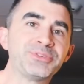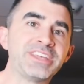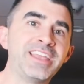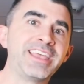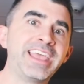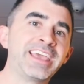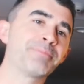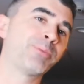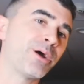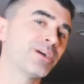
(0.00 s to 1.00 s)
saying they can't
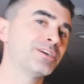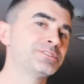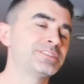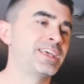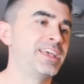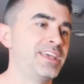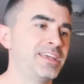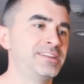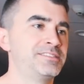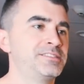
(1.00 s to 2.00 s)
get borrows,
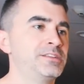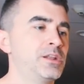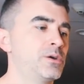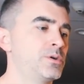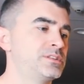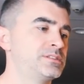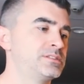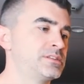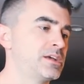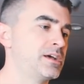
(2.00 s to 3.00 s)
and, you know,
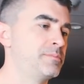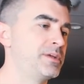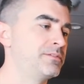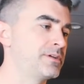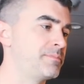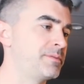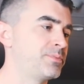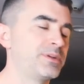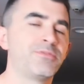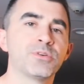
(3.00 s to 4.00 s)
it's I've been
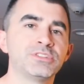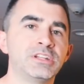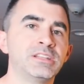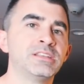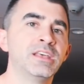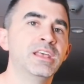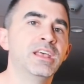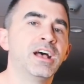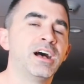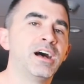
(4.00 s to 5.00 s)
pretty fortunate
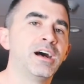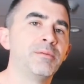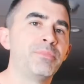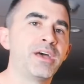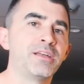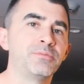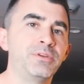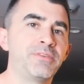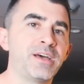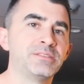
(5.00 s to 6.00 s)
that
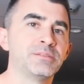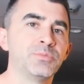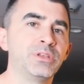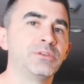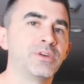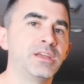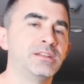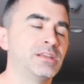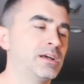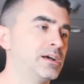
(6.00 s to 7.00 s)
we've had some really
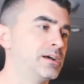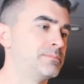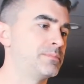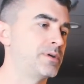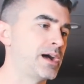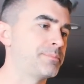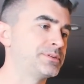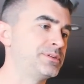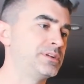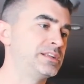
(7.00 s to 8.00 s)
great
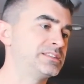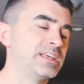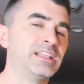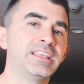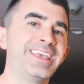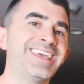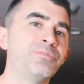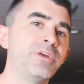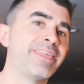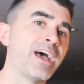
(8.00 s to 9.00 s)
opportunities lately, and
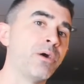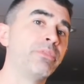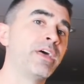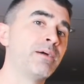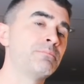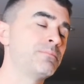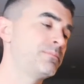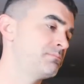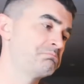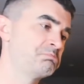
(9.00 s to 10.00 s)
without them,
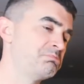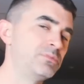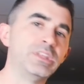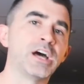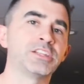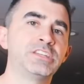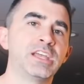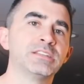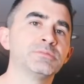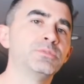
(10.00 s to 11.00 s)
not a
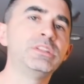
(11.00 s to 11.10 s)
chance